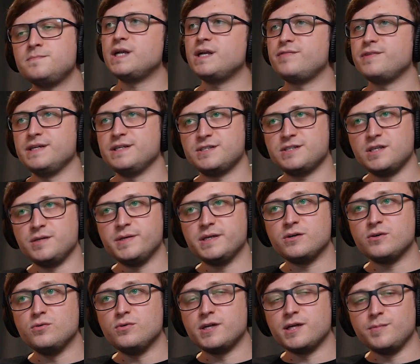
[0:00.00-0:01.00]
But I think it's going to be
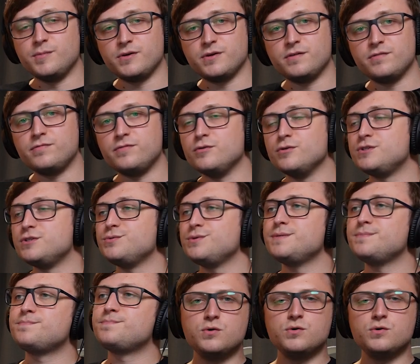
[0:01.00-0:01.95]
cool and I'm looking forward to it.